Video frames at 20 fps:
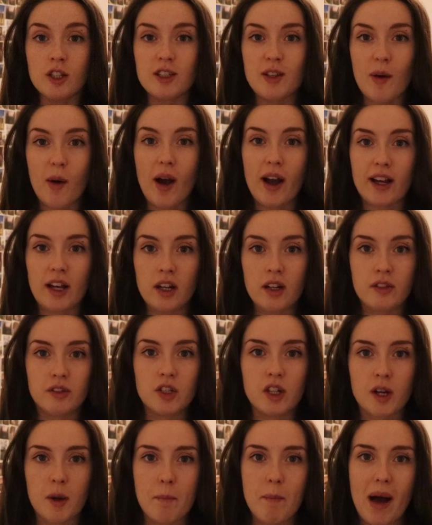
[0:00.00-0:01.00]
So I kind of
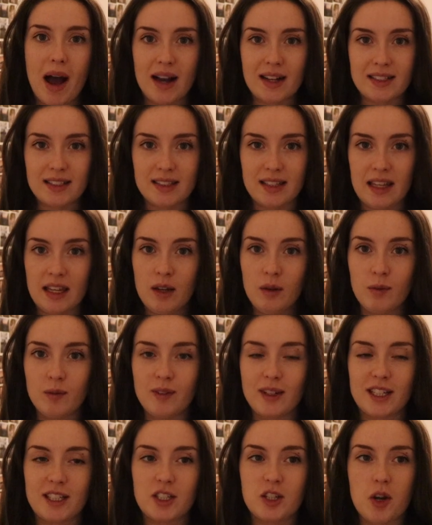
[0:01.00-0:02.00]
took a back seat,
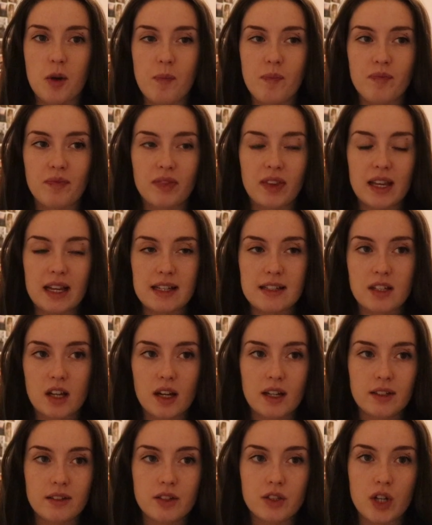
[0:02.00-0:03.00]
which is
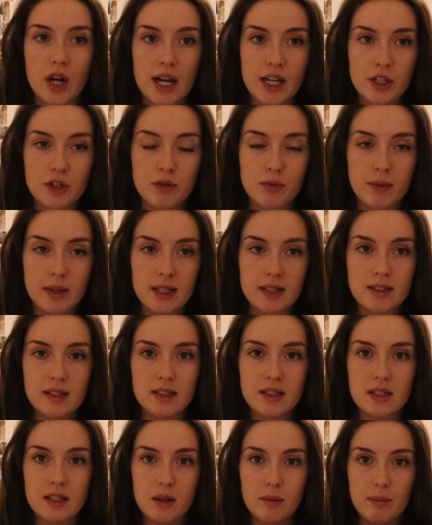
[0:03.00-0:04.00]
kind of strange for me
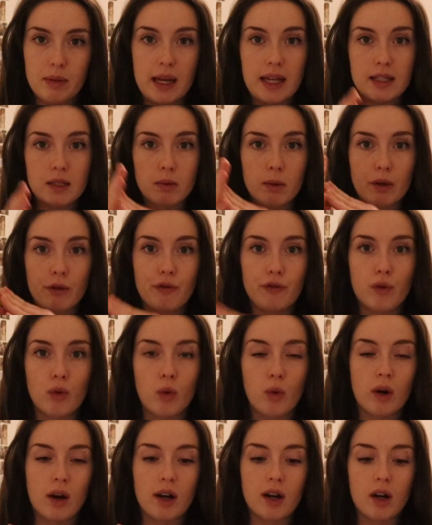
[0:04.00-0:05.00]
since I'm placement
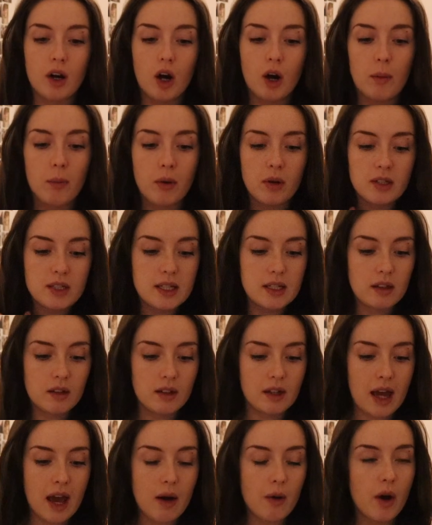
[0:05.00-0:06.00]
4. Up until
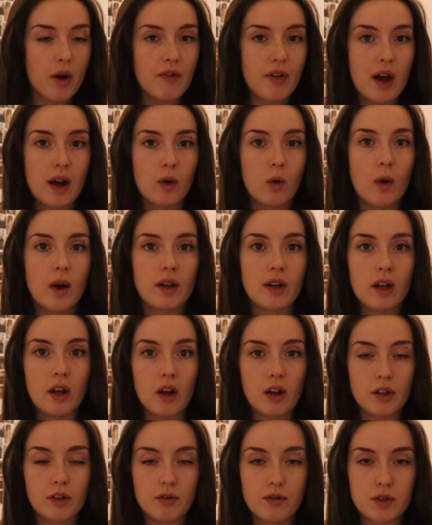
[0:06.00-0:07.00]
now, I've had quite a
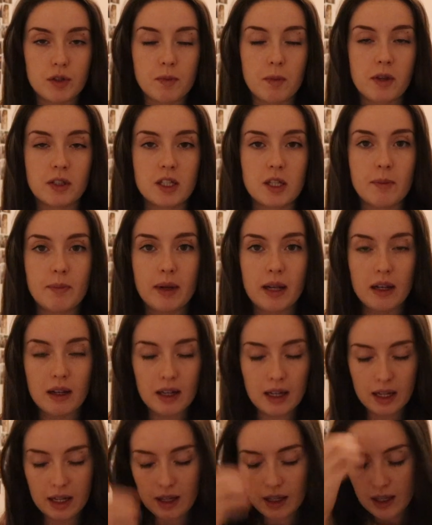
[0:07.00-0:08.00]
lot of
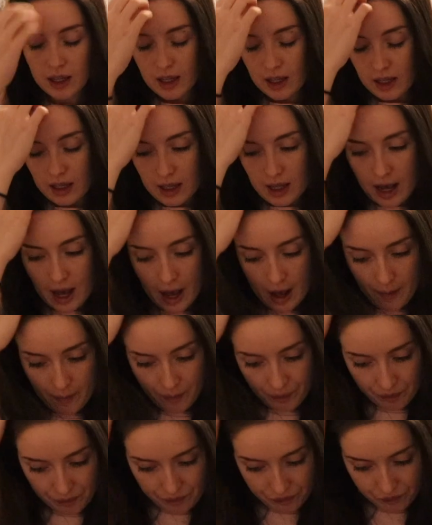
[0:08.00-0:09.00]
responsibility
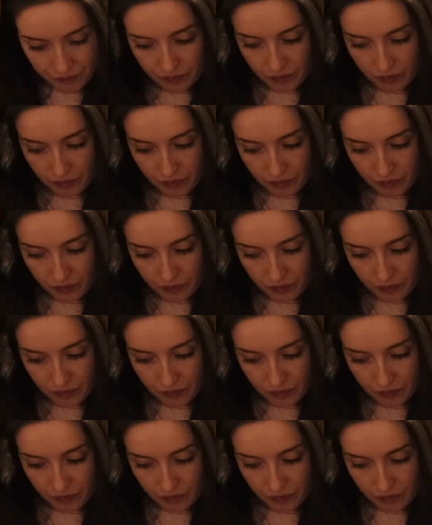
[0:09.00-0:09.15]
in